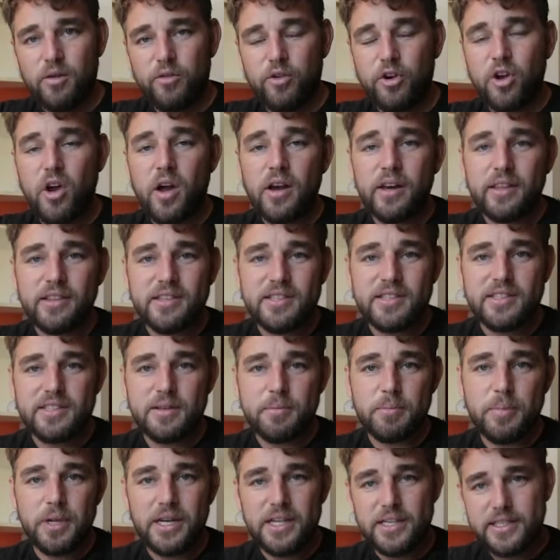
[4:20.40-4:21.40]
Regarding the
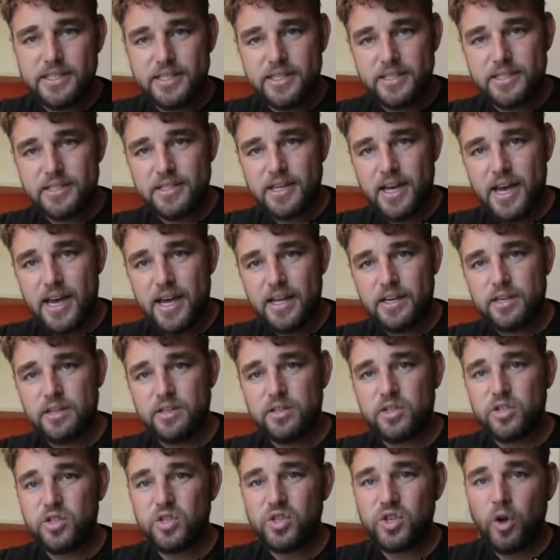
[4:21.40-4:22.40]
stability side,
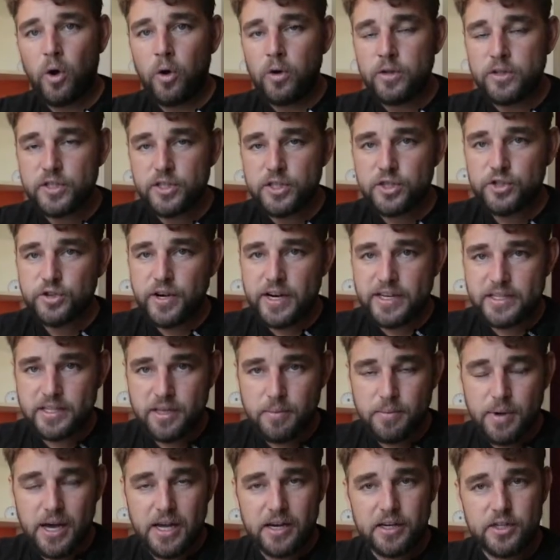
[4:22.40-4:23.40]
don't stress
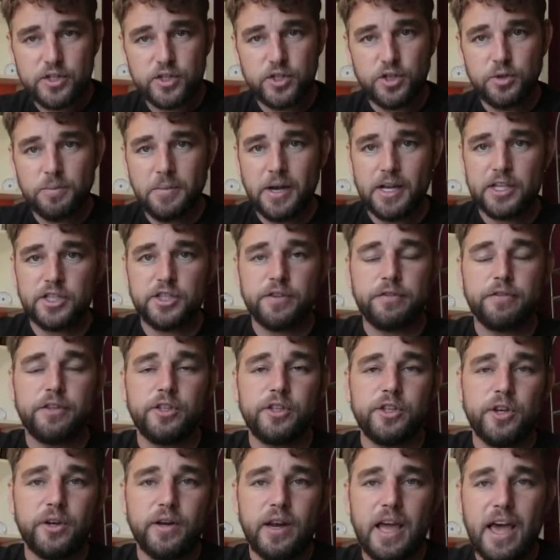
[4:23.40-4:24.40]
about it too much if you
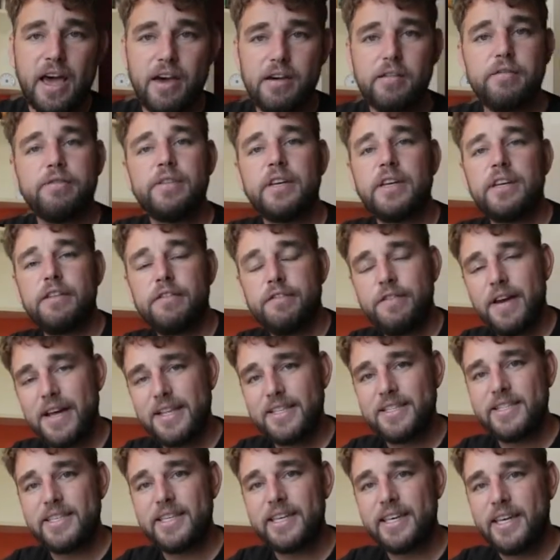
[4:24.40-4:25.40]
don't have any
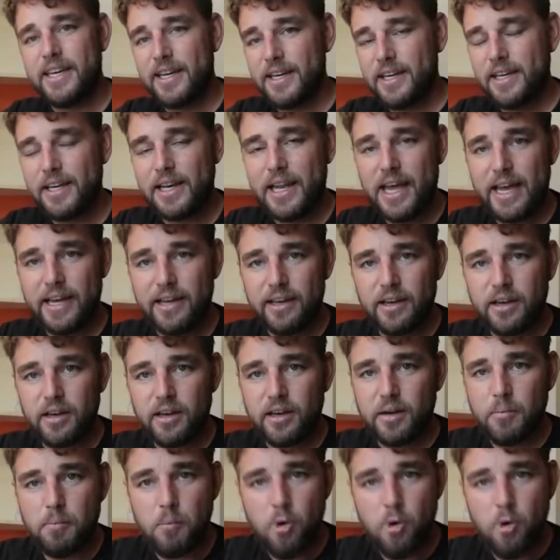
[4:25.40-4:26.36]
fancy gear like a